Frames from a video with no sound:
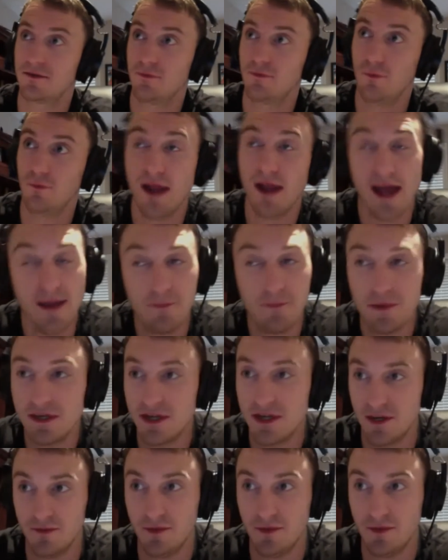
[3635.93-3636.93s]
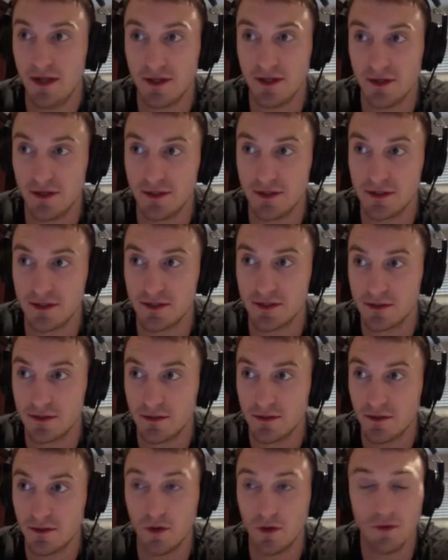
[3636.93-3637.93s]
what happened to your brother is
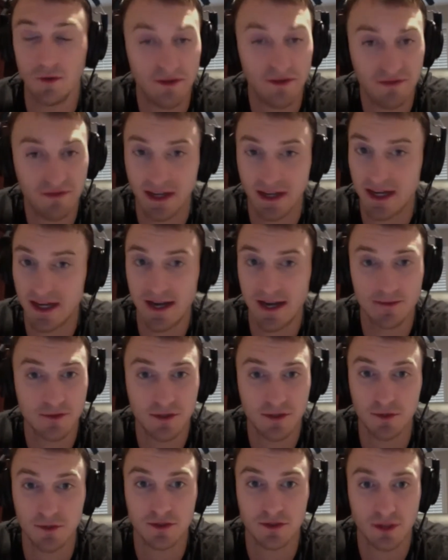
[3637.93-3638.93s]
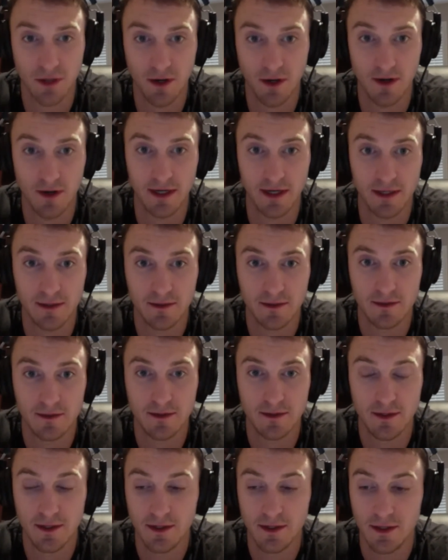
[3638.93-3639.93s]
horrific, and I'm so sorry.
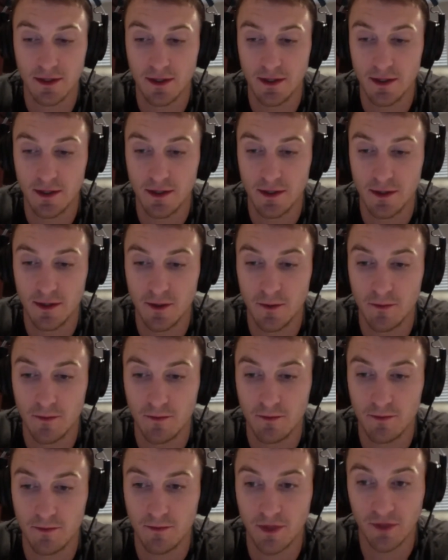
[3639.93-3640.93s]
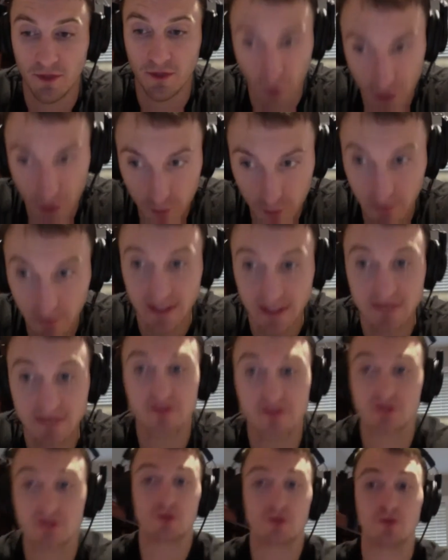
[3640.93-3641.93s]
But if what you believe
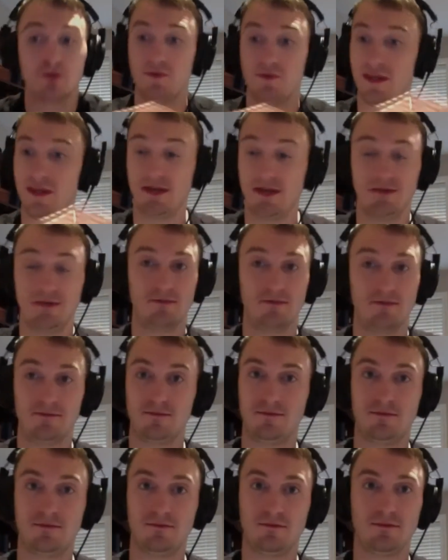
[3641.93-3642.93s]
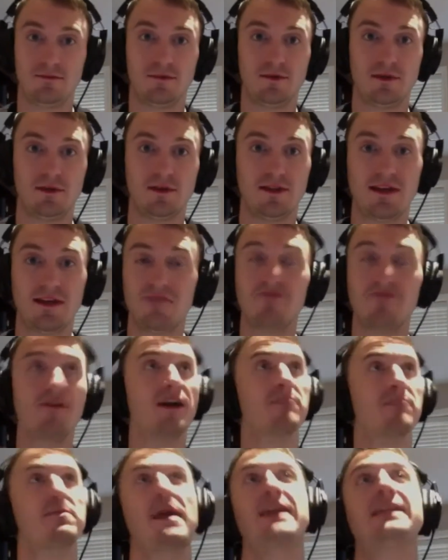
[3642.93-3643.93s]
is true, then like,
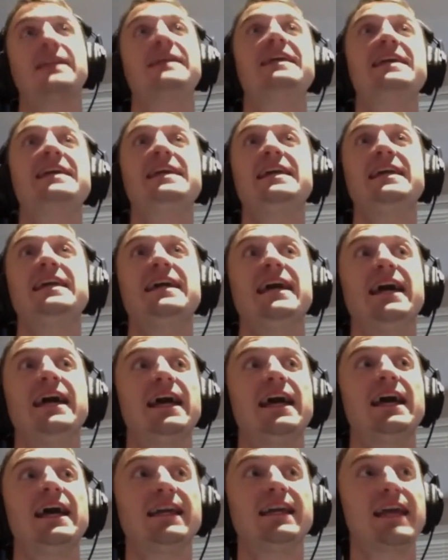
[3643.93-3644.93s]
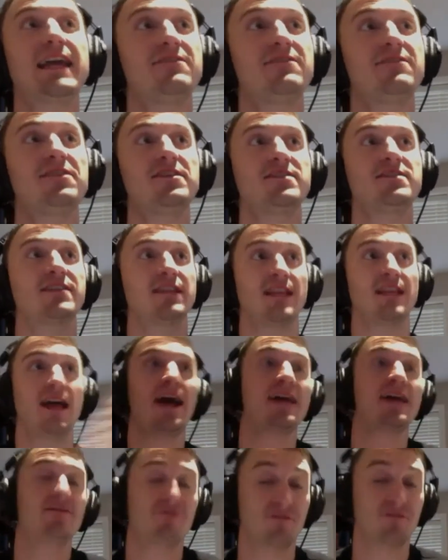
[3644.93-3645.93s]
fuck, man, he gave his
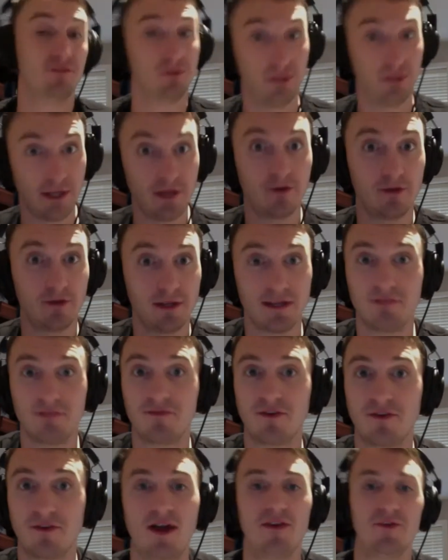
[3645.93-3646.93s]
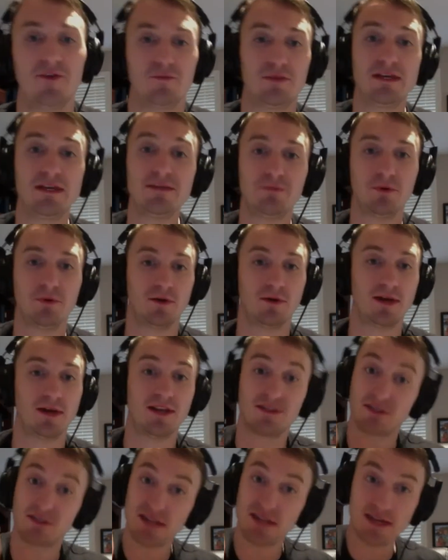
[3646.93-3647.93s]
life literally for other people,
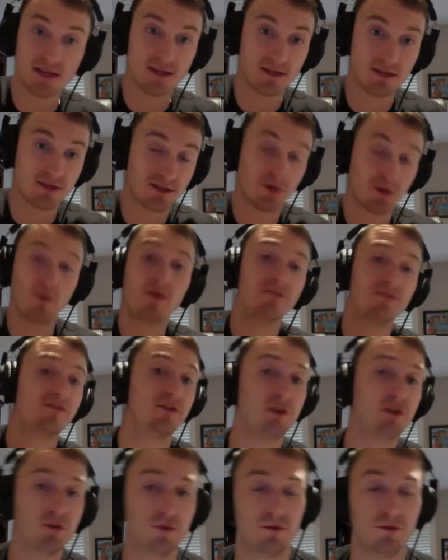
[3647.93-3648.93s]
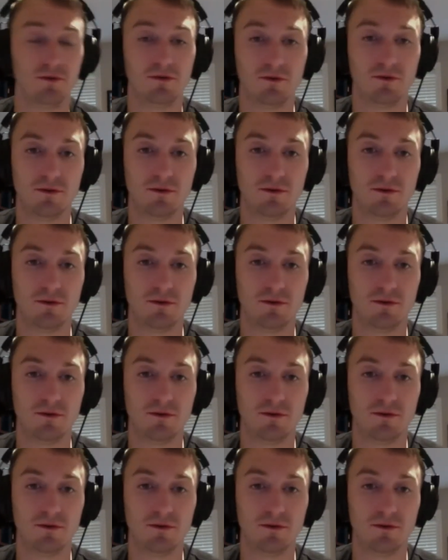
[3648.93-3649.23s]
and so have you.